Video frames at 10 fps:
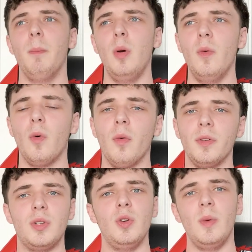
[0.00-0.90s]
move
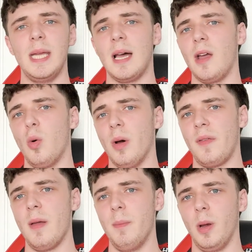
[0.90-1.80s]
over to AI
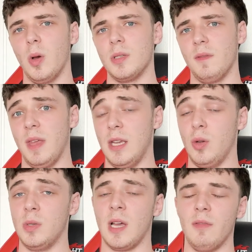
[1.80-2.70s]
OFM because of the
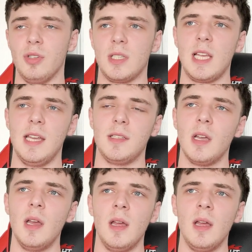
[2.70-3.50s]
issues I've just said.